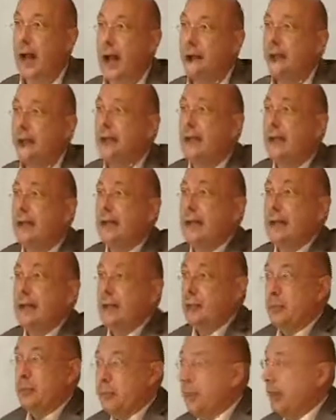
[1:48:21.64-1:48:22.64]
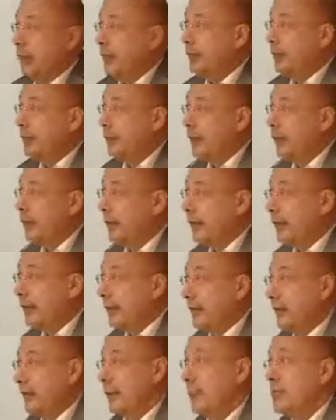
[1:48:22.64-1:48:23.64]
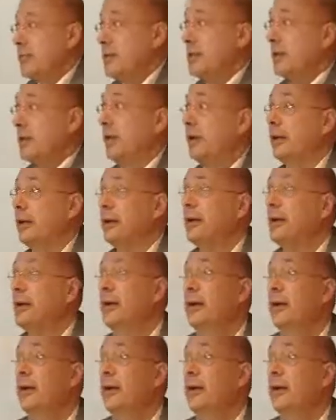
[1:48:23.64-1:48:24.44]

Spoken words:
how to get beyond this point?